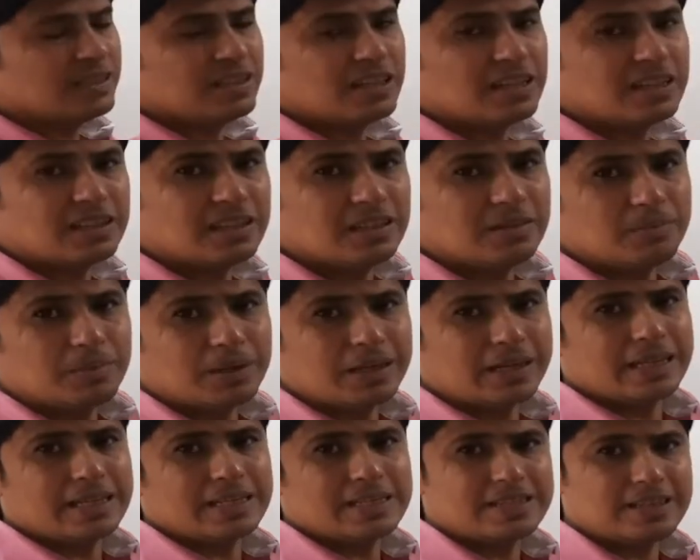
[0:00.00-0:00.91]
Nothing
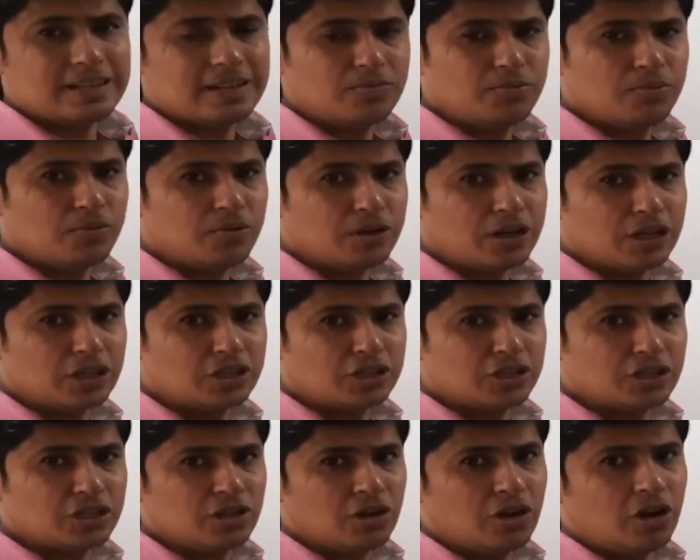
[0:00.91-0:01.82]
but a
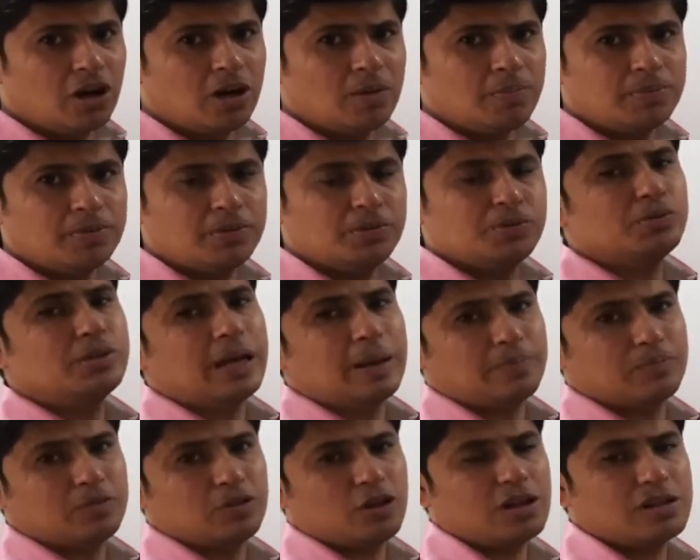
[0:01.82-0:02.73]
sulfonation of
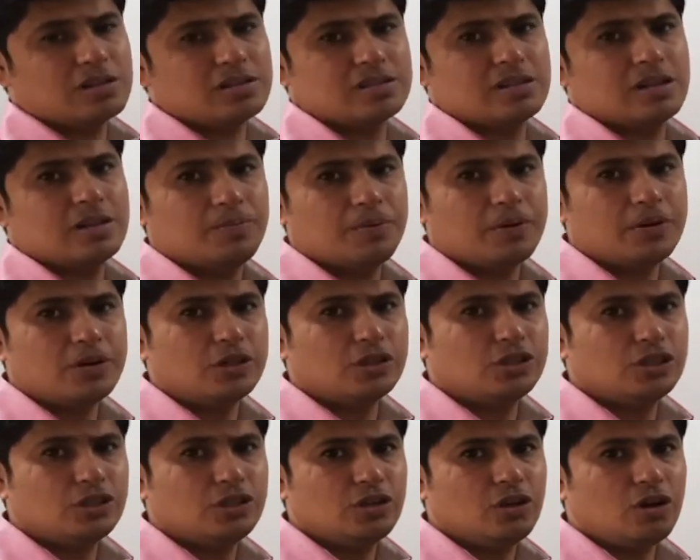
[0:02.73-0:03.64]
2-naphthol,
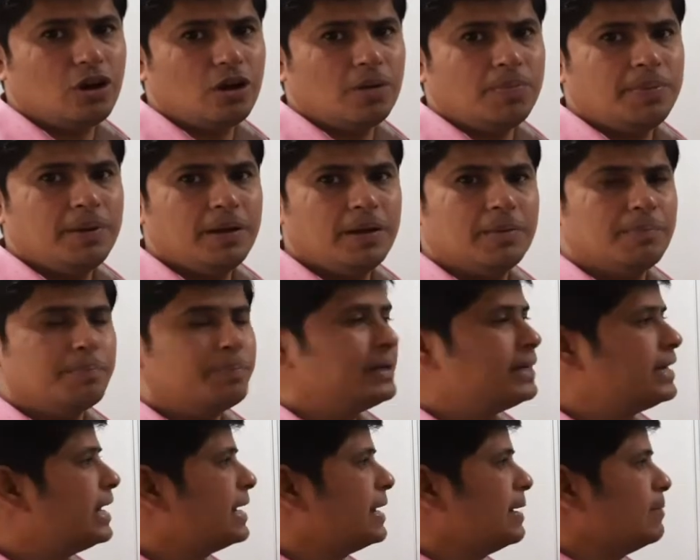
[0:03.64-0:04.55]
sulfonation of
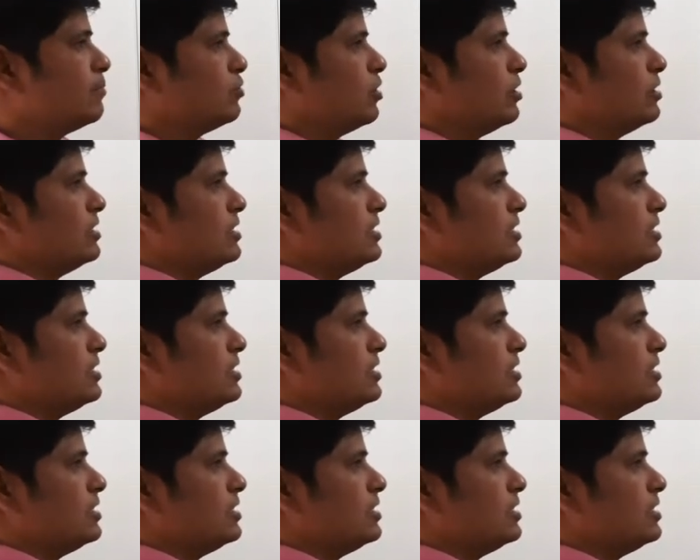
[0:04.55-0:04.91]
beta-naphthol.